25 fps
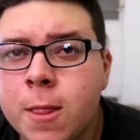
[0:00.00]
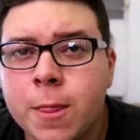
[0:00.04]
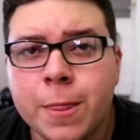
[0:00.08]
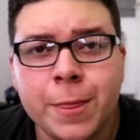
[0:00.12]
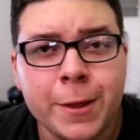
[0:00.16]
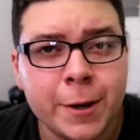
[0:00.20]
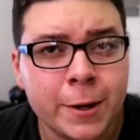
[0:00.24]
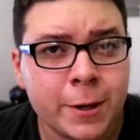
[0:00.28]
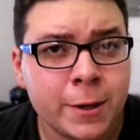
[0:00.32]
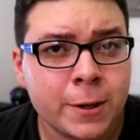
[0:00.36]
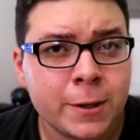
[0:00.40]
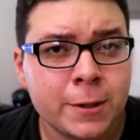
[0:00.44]

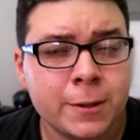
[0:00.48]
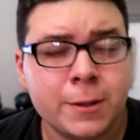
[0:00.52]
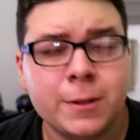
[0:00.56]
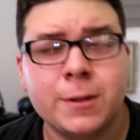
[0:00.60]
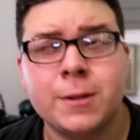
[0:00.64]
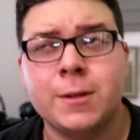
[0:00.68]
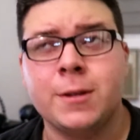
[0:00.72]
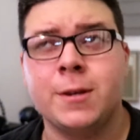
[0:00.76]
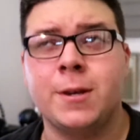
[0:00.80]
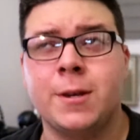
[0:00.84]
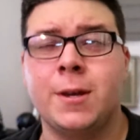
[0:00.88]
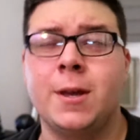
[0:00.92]

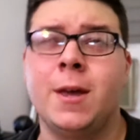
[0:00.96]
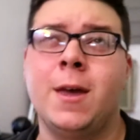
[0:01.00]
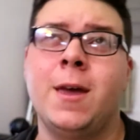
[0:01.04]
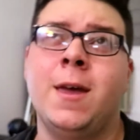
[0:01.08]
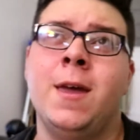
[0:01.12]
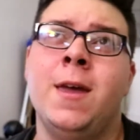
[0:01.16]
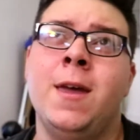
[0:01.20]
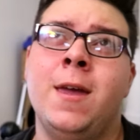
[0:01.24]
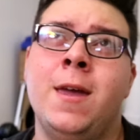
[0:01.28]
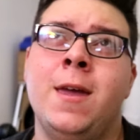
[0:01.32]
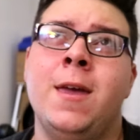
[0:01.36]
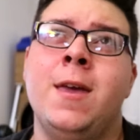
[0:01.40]
There's...
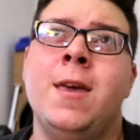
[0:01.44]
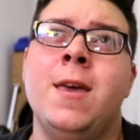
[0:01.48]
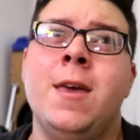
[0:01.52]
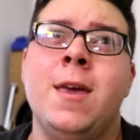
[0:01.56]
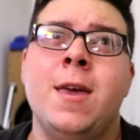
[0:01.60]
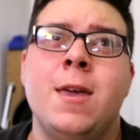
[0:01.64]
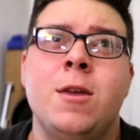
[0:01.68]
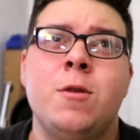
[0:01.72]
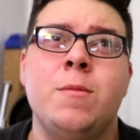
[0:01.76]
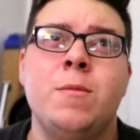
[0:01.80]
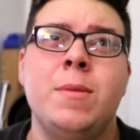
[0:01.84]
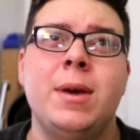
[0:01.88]

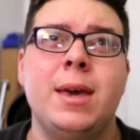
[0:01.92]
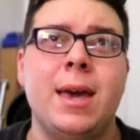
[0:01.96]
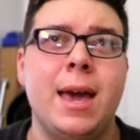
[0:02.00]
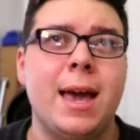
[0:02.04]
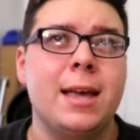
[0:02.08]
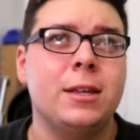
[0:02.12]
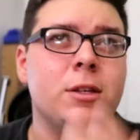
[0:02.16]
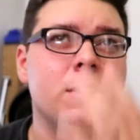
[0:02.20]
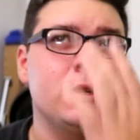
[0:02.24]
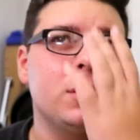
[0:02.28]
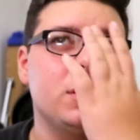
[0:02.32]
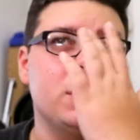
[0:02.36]
You may
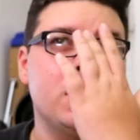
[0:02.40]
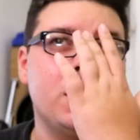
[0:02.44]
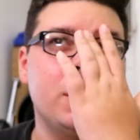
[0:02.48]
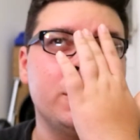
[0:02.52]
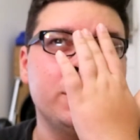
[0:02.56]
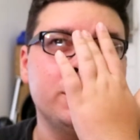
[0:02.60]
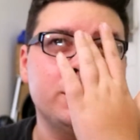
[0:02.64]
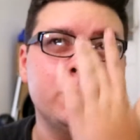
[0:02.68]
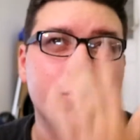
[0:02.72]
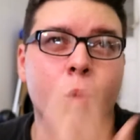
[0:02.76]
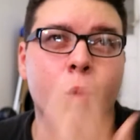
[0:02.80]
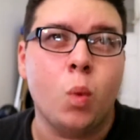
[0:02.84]
ask yourself,
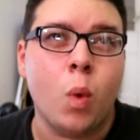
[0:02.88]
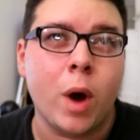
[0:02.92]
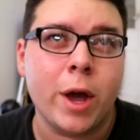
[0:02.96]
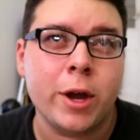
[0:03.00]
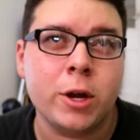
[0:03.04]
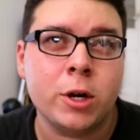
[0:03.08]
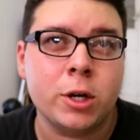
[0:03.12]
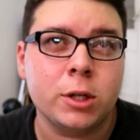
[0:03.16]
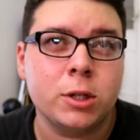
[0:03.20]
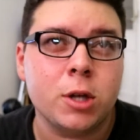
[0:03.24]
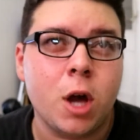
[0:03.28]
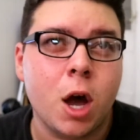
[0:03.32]
hmm, why are you
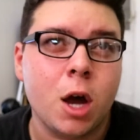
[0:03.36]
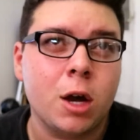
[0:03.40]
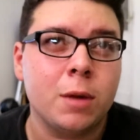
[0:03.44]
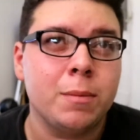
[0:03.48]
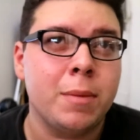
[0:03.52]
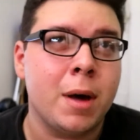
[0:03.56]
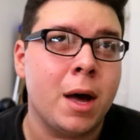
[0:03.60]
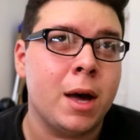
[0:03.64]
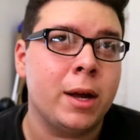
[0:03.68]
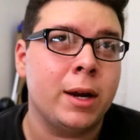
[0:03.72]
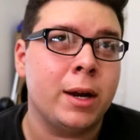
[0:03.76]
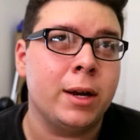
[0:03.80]
gonna talk
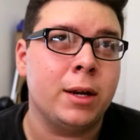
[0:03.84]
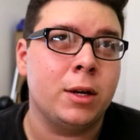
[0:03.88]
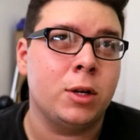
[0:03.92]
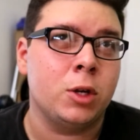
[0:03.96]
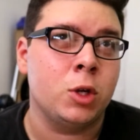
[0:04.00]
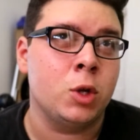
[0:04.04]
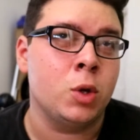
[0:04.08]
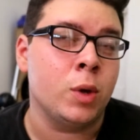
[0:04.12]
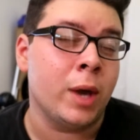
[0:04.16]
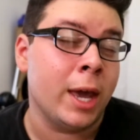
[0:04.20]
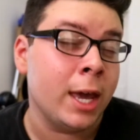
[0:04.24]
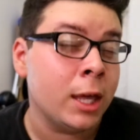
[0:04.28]
about it? Do
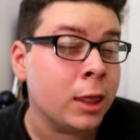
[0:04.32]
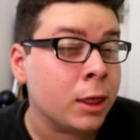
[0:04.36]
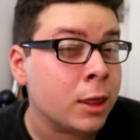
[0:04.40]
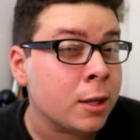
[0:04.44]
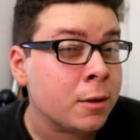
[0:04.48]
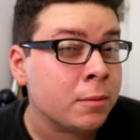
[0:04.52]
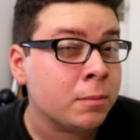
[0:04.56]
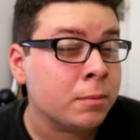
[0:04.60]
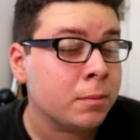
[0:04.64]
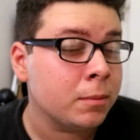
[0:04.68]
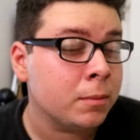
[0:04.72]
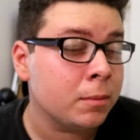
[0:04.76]
you hate
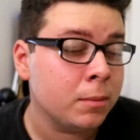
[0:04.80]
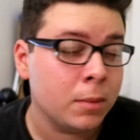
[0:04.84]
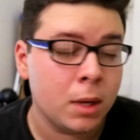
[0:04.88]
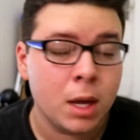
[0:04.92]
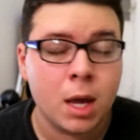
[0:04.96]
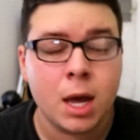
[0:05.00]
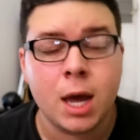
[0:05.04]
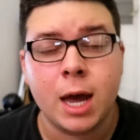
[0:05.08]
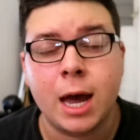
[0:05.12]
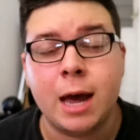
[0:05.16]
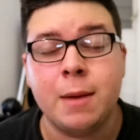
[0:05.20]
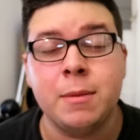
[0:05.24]
them?
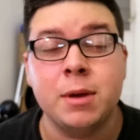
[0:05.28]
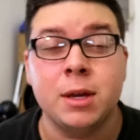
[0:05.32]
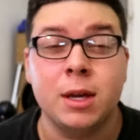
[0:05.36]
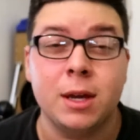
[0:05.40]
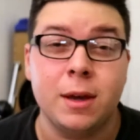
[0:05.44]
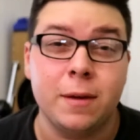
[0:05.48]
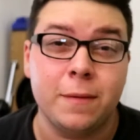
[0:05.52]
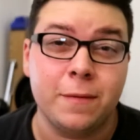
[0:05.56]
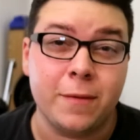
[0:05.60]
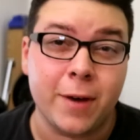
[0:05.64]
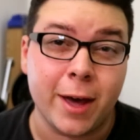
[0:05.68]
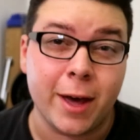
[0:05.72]
I mean,
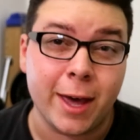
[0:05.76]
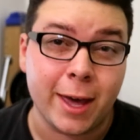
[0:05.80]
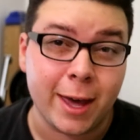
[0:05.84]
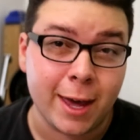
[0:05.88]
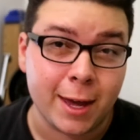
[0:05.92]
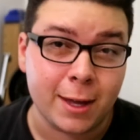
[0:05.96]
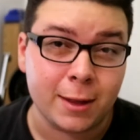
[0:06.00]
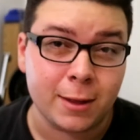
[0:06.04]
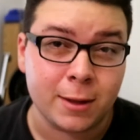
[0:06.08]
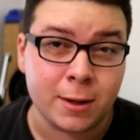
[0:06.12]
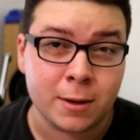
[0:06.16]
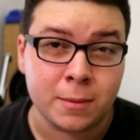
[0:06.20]
if I
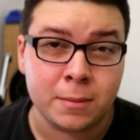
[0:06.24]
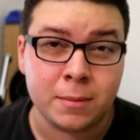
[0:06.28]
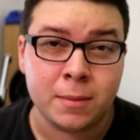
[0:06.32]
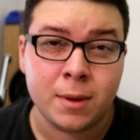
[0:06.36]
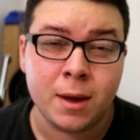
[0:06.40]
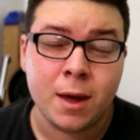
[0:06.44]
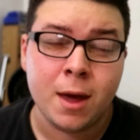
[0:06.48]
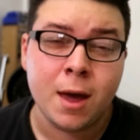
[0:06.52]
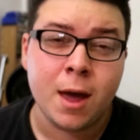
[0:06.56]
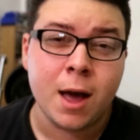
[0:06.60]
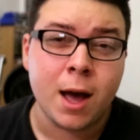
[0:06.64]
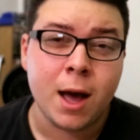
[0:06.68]
hate them,
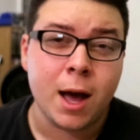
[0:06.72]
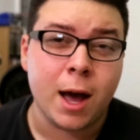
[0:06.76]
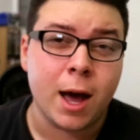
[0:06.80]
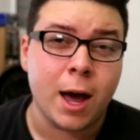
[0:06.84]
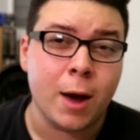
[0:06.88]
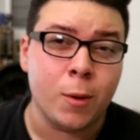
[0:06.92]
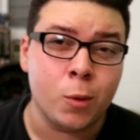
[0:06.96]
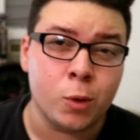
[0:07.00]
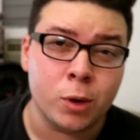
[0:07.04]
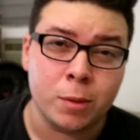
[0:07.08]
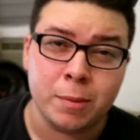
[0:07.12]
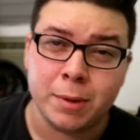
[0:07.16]

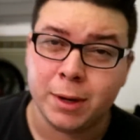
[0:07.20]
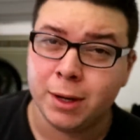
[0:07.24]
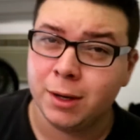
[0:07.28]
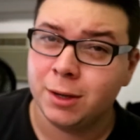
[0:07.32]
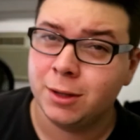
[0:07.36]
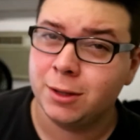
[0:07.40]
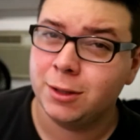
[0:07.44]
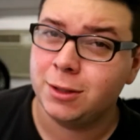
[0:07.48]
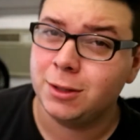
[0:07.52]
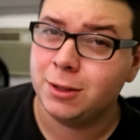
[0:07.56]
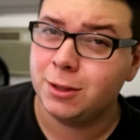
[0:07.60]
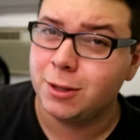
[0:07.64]
I wouldn't be
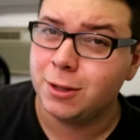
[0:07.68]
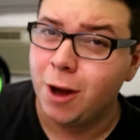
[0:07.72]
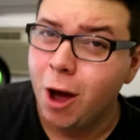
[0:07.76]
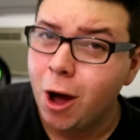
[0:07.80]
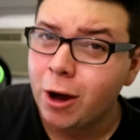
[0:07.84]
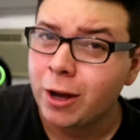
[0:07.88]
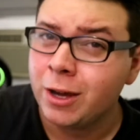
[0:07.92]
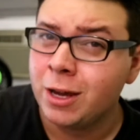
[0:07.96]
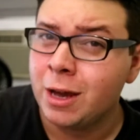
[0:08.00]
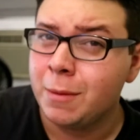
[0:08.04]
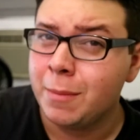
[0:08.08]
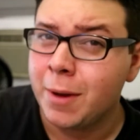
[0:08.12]

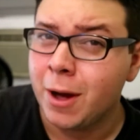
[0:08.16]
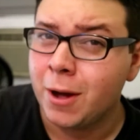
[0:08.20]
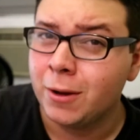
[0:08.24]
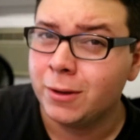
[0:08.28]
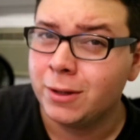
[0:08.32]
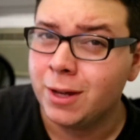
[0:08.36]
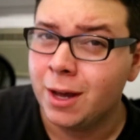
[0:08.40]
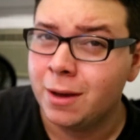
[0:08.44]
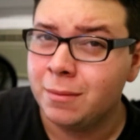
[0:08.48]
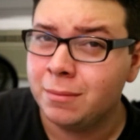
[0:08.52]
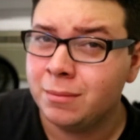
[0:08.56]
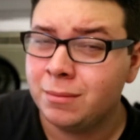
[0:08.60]
talking about
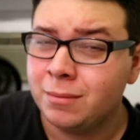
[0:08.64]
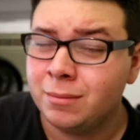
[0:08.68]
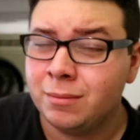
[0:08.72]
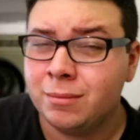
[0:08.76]
them.